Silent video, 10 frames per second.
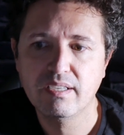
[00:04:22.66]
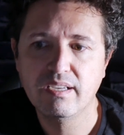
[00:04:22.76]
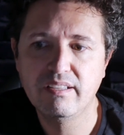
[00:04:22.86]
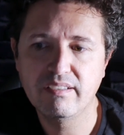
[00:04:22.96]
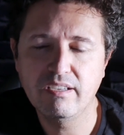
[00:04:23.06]

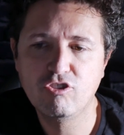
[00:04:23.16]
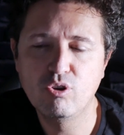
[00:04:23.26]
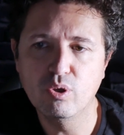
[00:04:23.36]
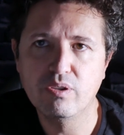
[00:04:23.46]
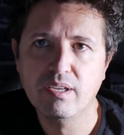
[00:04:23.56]
It's
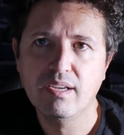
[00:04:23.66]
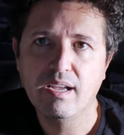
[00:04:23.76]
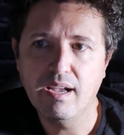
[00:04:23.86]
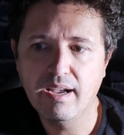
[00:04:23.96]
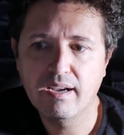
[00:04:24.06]
good.
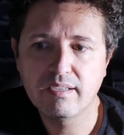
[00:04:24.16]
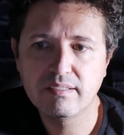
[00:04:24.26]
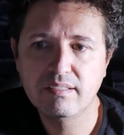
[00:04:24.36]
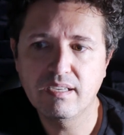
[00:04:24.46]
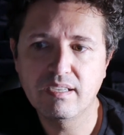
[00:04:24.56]

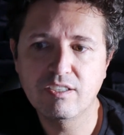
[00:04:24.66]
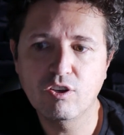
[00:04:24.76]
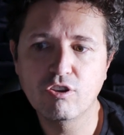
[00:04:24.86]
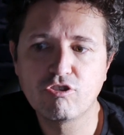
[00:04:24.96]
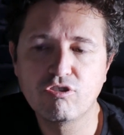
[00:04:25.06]
And
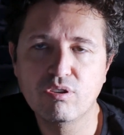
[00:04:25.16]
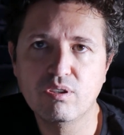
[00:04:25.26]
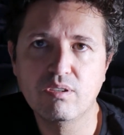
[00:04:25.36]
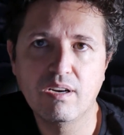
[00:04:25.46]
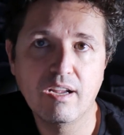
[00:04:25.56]

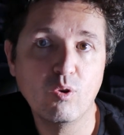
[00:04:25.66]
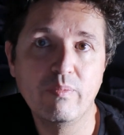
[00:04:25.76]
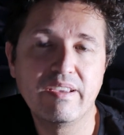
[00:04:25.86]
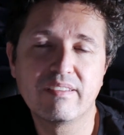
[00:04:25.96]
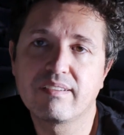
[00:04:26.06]
also a
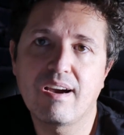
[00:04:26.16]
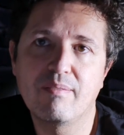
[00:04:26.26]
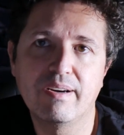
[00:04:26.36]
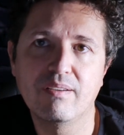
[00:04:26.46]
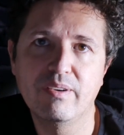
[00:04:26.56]
Lumix
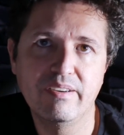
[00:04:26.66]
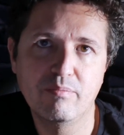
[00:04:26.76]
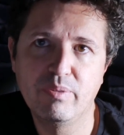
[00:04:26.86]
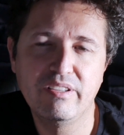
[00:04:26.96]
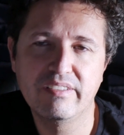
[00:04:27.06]
camera, very
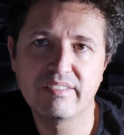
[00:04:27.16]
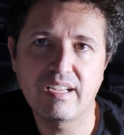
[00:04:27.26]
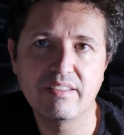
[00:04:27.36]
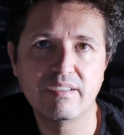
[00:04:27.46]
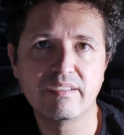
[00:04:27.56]
pretty
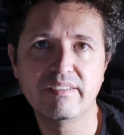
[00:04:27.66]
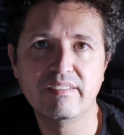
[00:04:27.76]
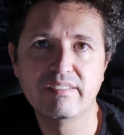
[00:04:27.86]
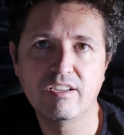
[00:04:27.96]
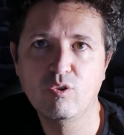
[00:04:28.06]
standard. This
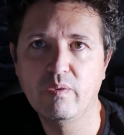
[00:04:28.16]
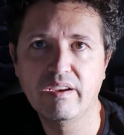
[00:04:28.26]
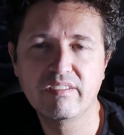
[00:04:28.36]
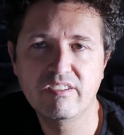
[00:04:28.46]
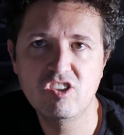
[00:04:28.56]
is a
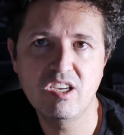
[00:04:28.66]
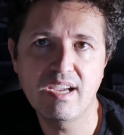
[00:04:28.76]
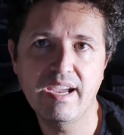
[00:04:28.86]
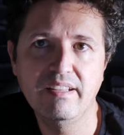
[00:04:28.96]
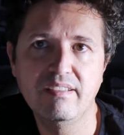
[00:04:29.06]
Lumix
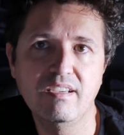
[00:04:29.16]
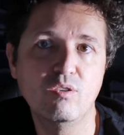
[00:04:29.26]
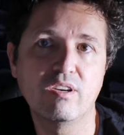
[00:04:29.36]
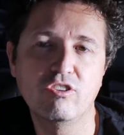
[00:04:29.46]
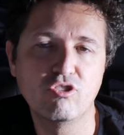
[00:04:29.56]
G80.
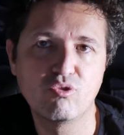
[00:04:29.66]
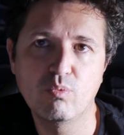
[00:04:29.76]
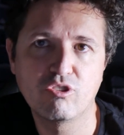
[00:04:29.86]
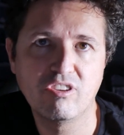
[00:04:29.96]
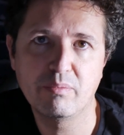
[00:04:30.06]
You can use
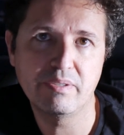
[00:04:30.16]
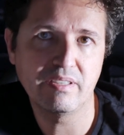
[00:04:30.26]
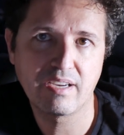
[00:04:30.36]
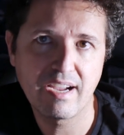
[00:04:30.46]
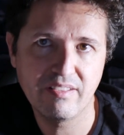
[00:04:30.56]

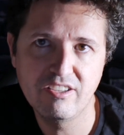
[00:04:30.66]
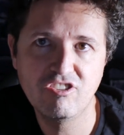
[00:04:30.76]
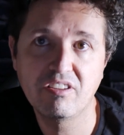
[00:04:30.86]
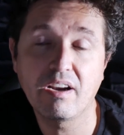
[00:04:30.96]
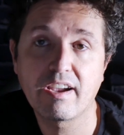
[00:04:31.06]
whatever
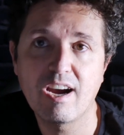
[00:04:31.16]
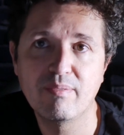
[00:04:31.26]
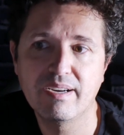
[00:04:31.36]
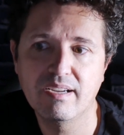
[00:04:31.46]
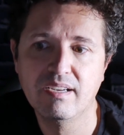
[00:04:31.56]
digital
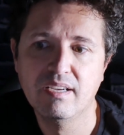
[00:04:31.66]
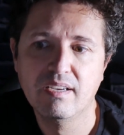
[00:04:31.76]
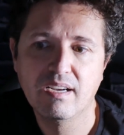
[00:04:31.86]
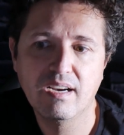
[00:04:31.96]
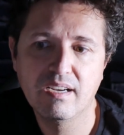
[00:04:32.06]
camera,
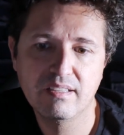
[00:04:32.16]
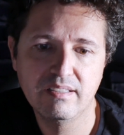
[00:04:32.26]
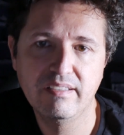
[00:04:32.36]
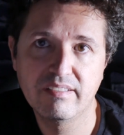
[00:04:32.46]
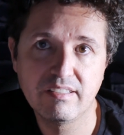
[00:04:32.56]
and
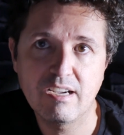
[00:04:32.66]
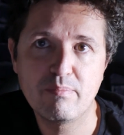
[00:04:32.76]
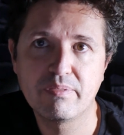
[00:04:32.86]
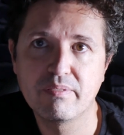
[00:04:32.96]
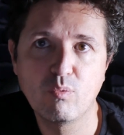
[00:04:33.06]
this
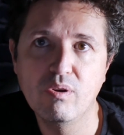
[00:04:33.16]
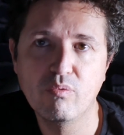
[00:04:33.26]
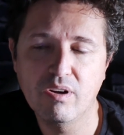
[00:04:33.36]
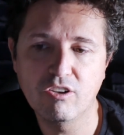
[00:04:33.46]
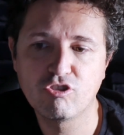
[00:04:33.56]
setup will
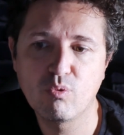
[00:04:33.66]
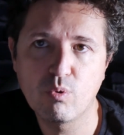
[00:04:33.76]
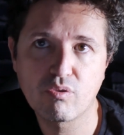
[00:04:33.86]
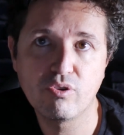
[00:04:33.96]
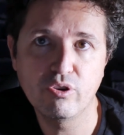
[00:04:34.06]
also
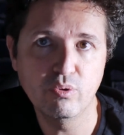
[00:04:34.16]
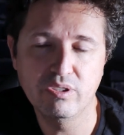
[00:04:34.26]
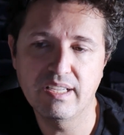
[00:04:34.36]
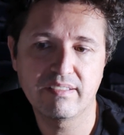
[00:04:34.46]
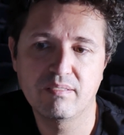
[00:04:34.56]
work for you.
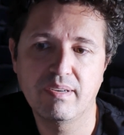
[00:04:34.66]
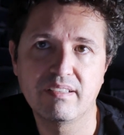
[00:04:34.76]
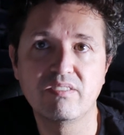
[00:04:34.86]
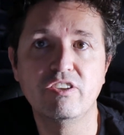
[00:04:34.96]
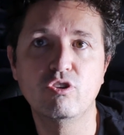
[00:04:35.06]
Doesn't
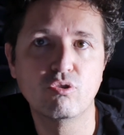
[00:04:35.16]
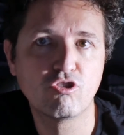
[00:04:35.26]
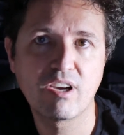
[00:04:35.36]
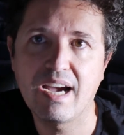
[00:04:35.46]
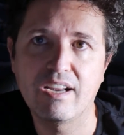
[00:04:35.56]
matter if you use
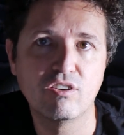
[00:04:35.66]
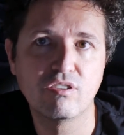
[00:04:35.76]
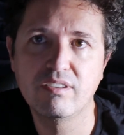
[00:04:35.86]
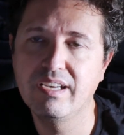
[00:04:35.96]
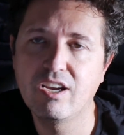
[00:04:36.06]

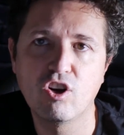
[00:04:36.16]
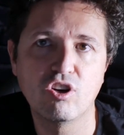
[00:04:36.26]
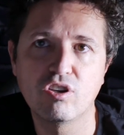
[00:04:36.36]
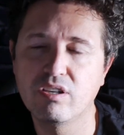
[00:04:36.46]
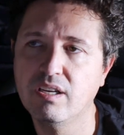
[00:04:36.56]
Canon,
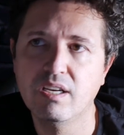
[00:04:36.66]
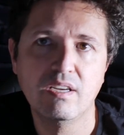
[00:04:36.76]
Nikon,